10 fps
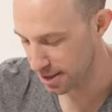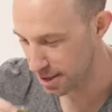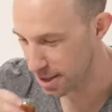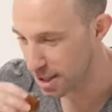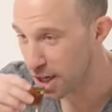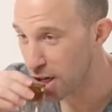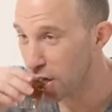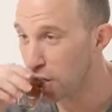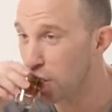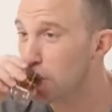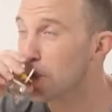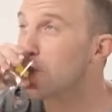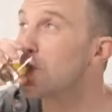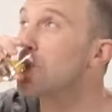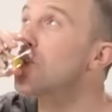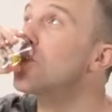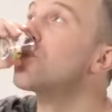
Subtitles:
[no speech]